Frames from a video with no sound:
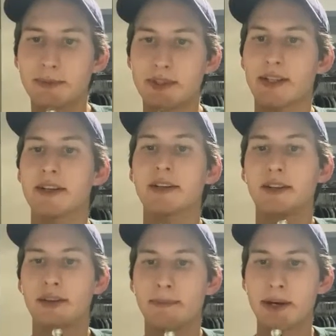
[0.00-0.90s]
side,
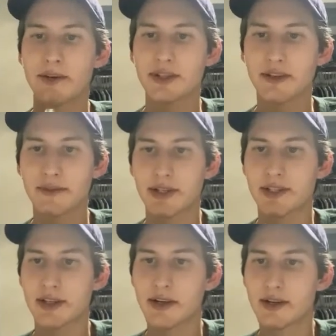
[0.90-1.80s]
the Microsoft
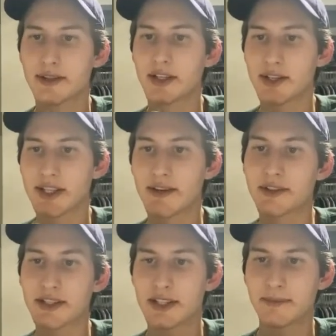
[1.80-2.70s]
Translator does have
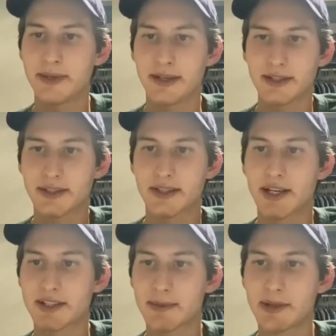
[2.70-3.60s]
its kickbacks,
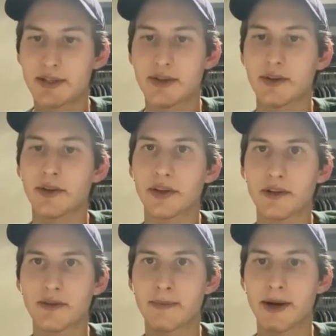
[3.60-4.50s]
as I mentioned earlier
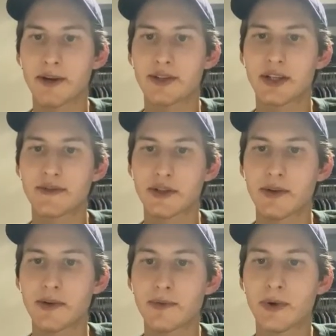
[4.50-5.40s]
from Microsoft's
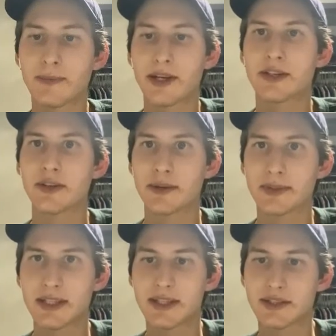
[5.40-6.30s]
own webpage on
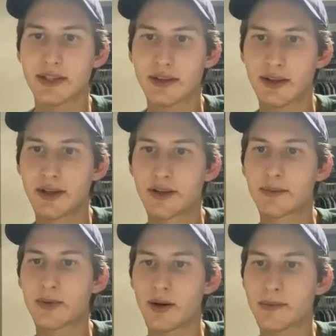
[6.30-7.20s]
MTs. The
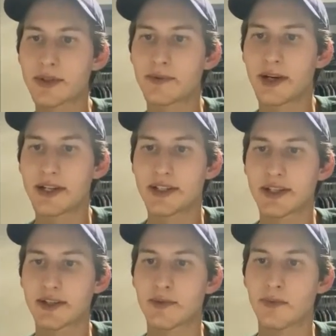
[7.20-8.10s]
problems arise
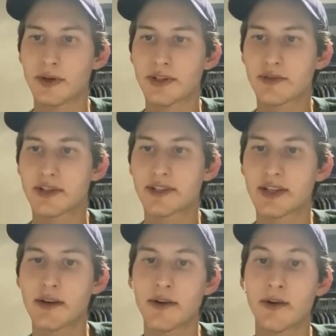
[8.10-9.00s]
as the words
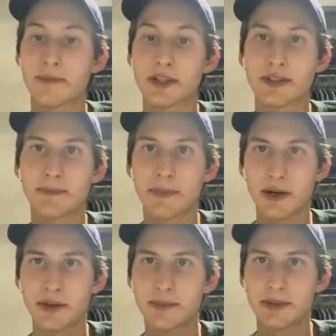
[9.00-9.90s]
translated are just
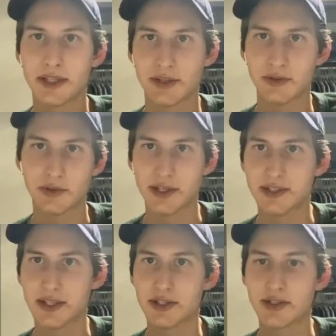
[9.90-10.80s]
merely potential
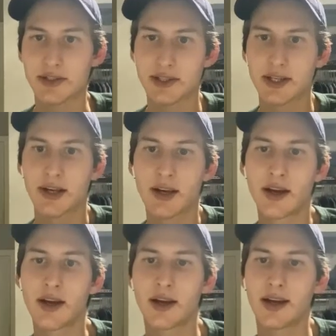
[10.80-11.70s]
translations,
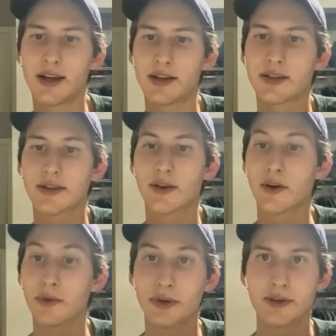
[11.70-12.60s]
and
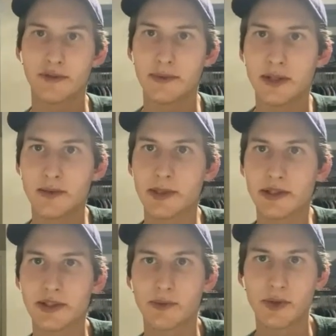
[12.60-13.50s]
are learning from
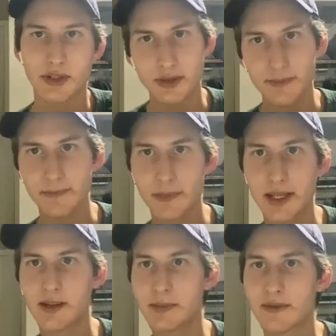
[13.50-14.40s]
humans, which
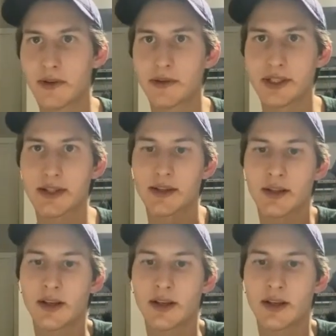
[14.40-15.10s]
can be faulty.